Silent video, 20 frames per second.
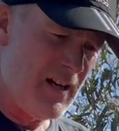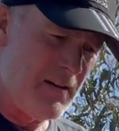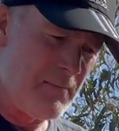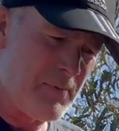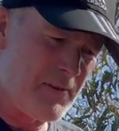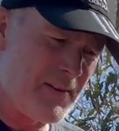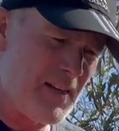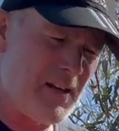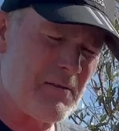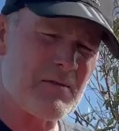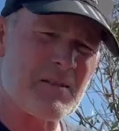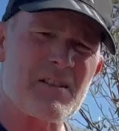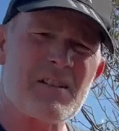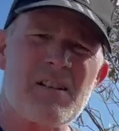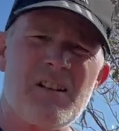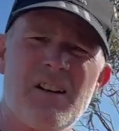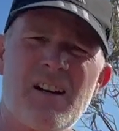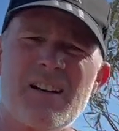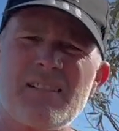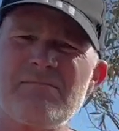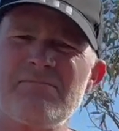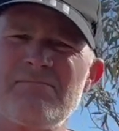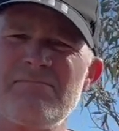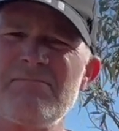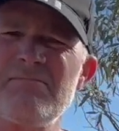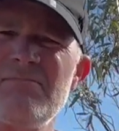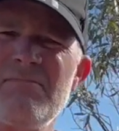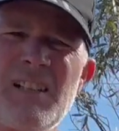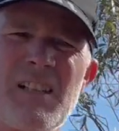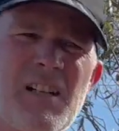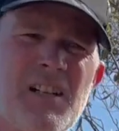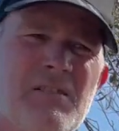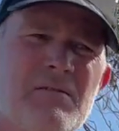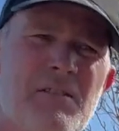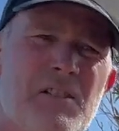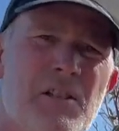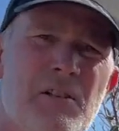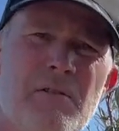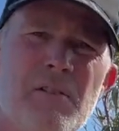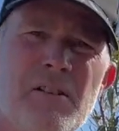but that was like, you know,
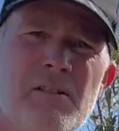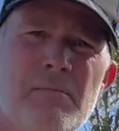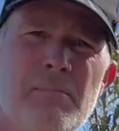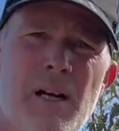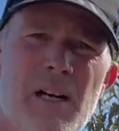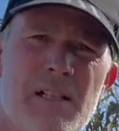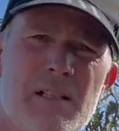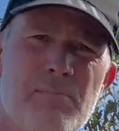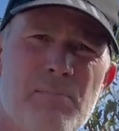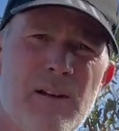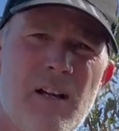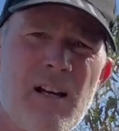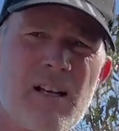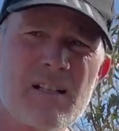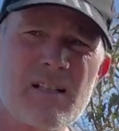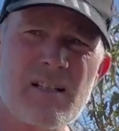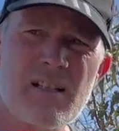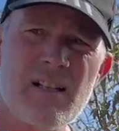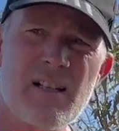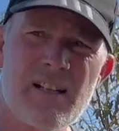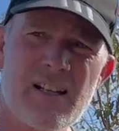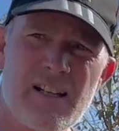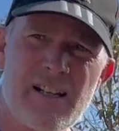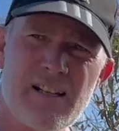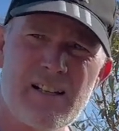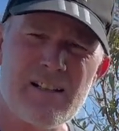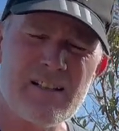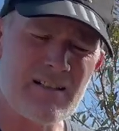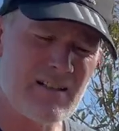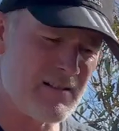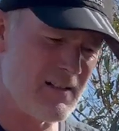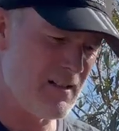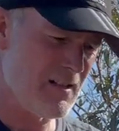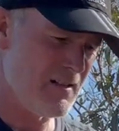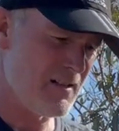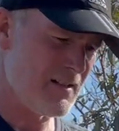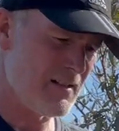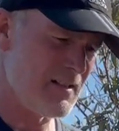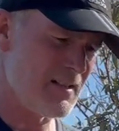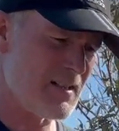$200 plus, and you know,
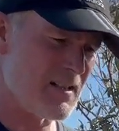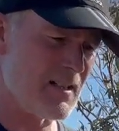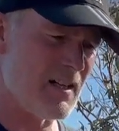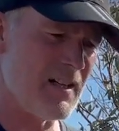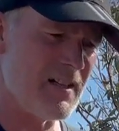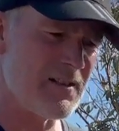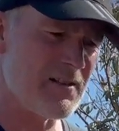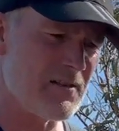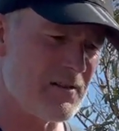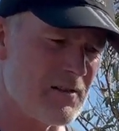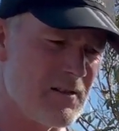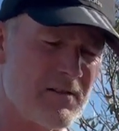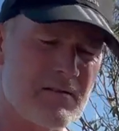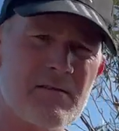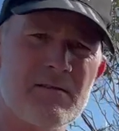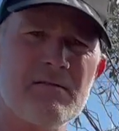at this stage I've got